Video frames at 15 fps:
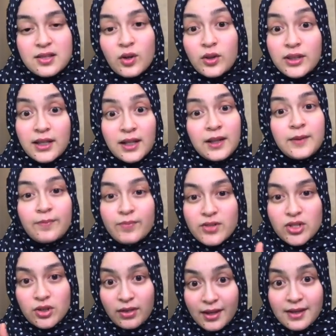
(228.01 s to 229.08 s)
So yeah,
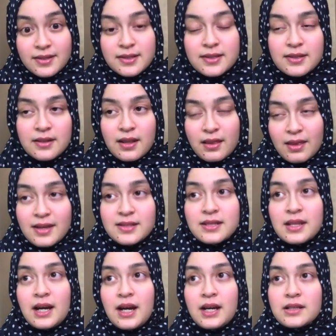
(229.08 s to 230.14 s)
so that's
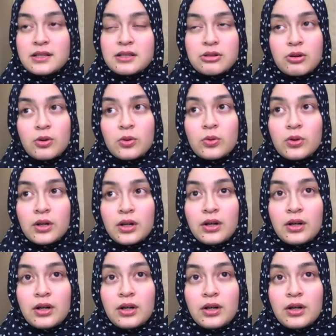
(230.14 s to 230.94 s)
that. So